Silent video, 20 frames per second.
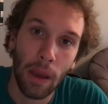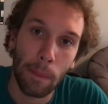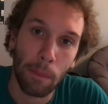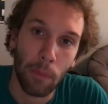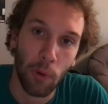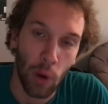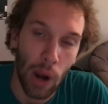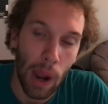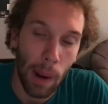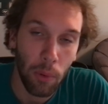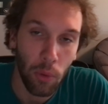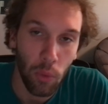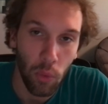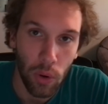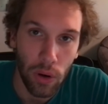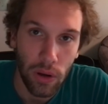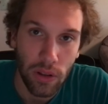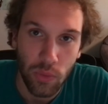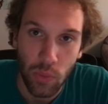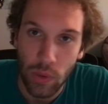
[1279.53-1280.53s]
but Robert
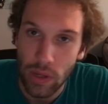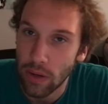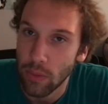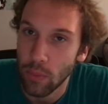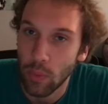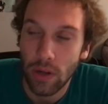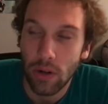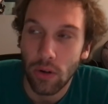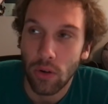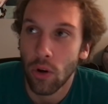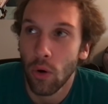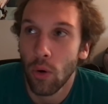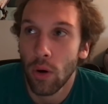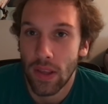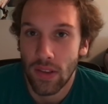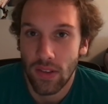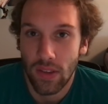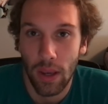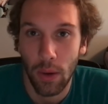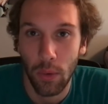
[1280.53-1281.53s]
Woods, we don't know what
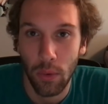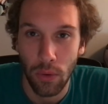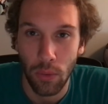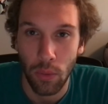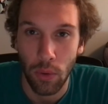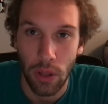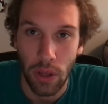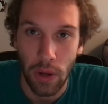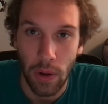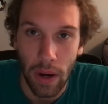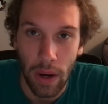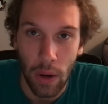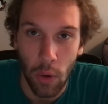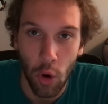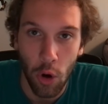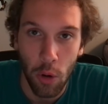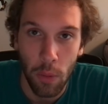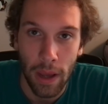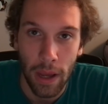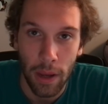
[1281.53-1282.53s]
he's like with a really great
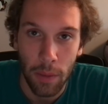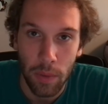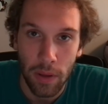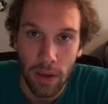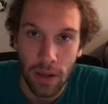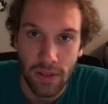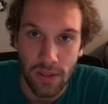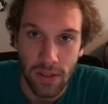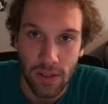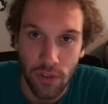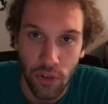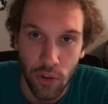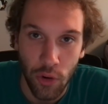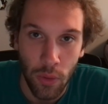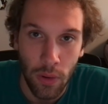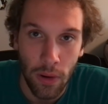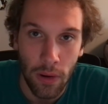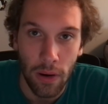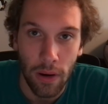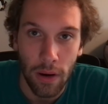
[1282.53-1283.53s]
quarterback because in his
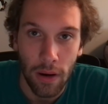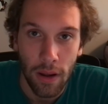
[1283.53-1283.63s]
career,